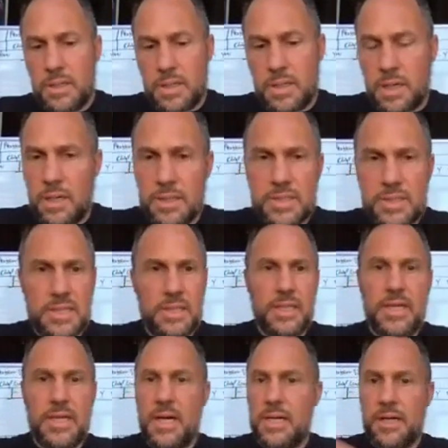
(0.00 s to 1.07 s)

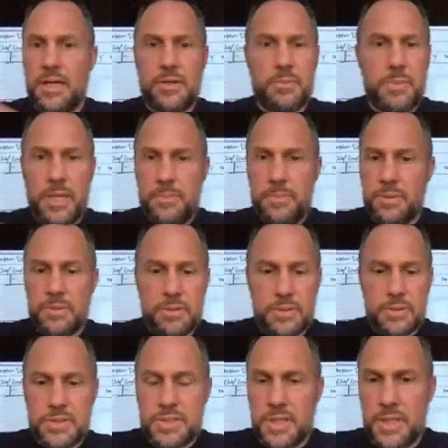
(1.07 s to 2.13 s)
constantly on other
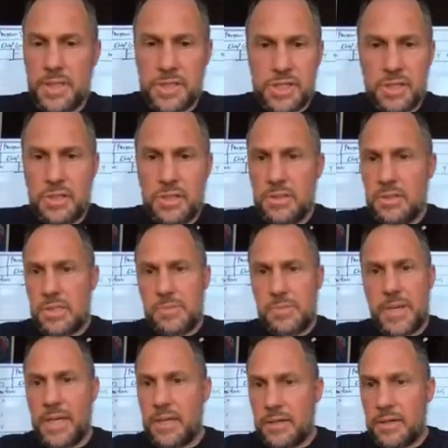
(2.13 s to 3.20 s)
people's shows
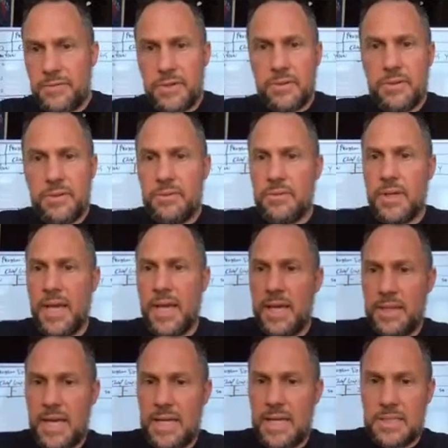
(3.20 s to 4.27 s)
being interviewed,
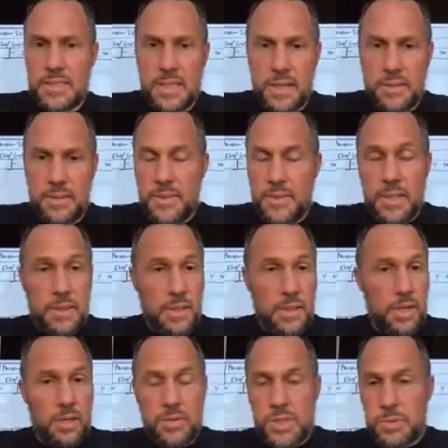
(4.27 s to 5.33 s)
and that
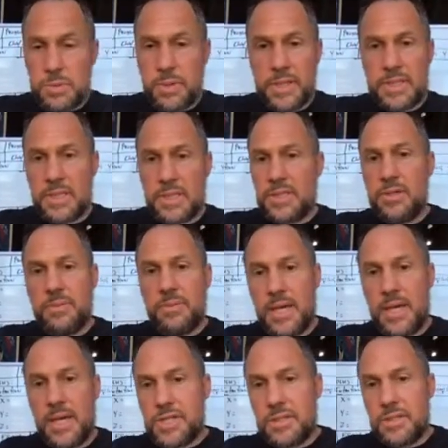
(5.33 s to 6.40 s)
always brings us new
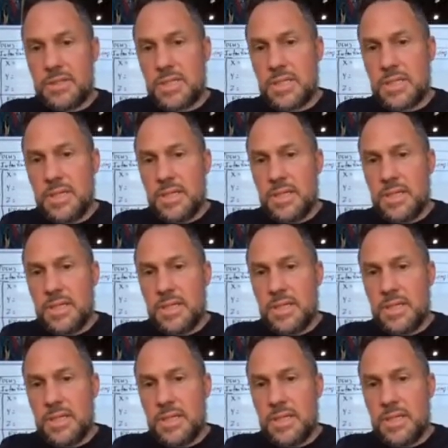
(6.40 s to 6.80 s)
patients.